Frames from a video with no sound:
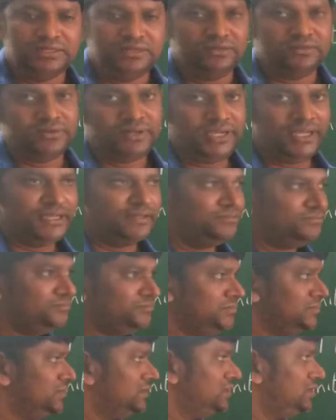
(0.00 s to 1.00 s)
Okay.
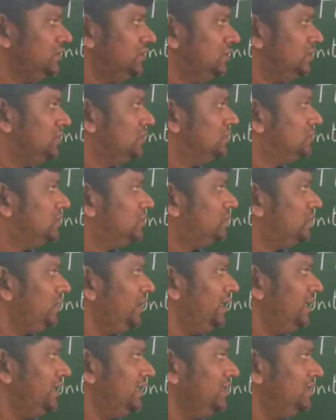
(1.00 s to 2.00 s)
So
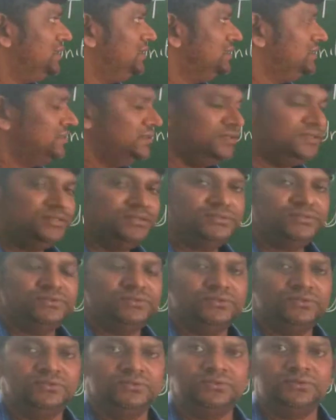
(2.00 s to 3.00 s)
today,
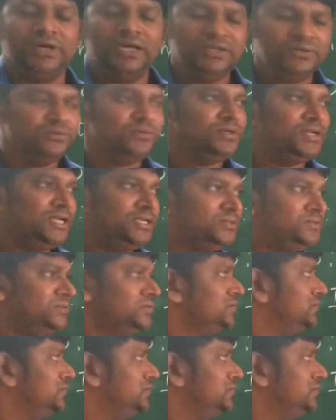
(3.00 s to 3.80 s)
I would like to